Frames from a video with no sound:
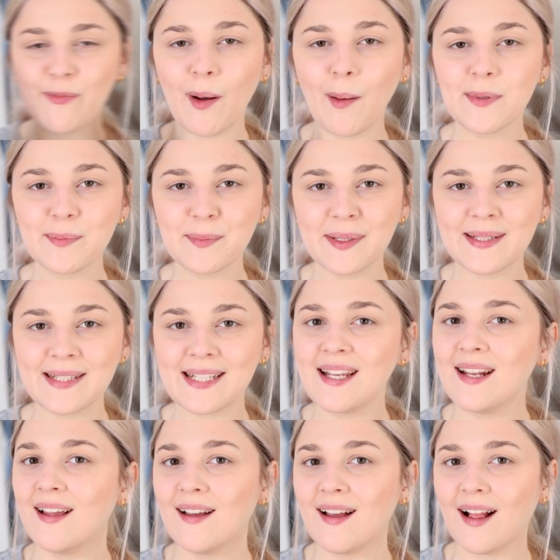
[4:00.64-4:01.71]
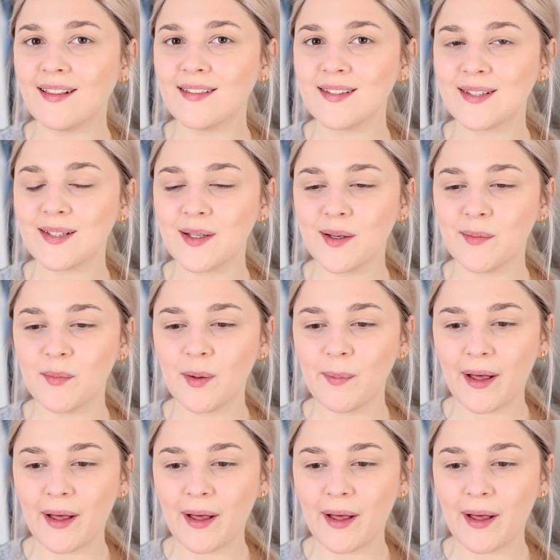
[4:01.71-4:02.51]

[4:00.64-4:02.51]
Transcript: I popped some concealer and some